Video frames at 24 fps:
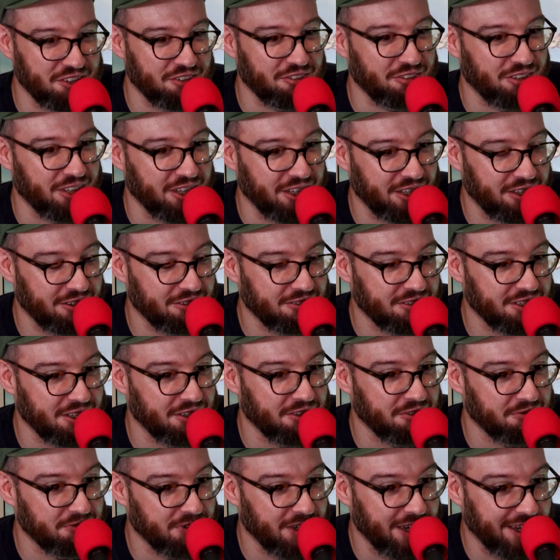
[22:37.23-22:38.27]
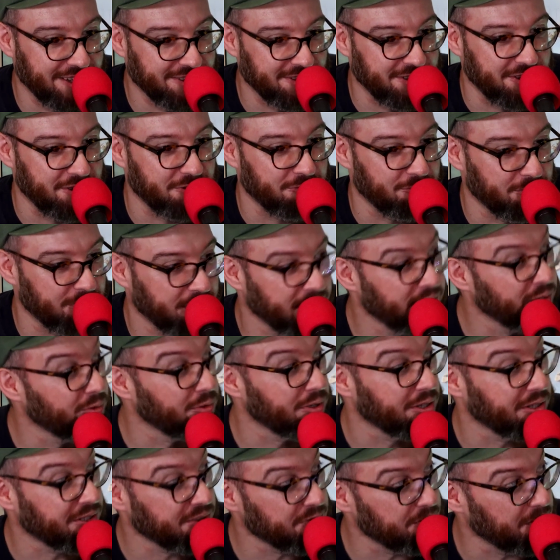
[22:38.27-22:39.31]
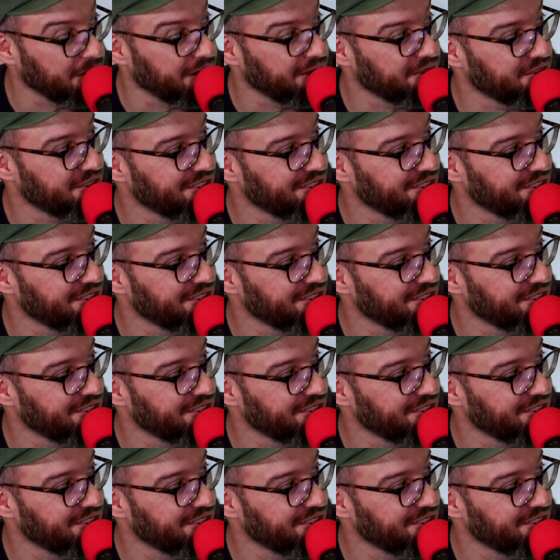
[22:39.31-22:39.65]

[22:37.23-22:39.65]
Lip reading: and you're like, here's how the vaccine really works, bitch.